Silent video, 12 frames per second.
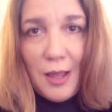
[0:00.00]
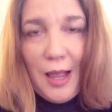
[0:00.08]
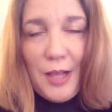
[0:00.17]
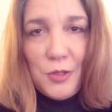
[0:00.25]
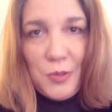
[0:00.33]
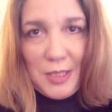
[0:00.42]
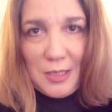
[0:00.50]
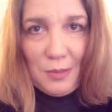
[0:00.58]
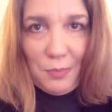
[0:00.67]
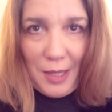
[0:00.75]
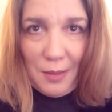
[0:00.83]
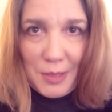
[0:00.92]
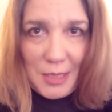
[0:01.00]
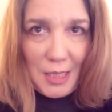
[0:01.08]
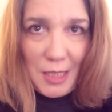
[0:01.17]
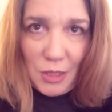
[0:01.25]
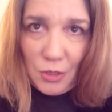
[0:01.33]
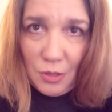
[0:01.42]
and you need to be able to
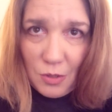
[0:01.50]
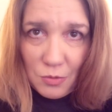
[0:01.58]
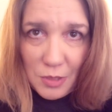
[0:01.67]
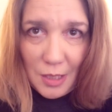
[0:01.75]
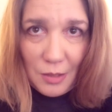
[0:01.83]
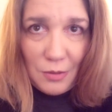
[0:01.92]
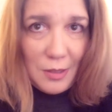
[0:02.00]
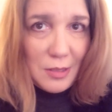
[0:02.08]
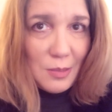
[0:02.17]
hit the notes and you need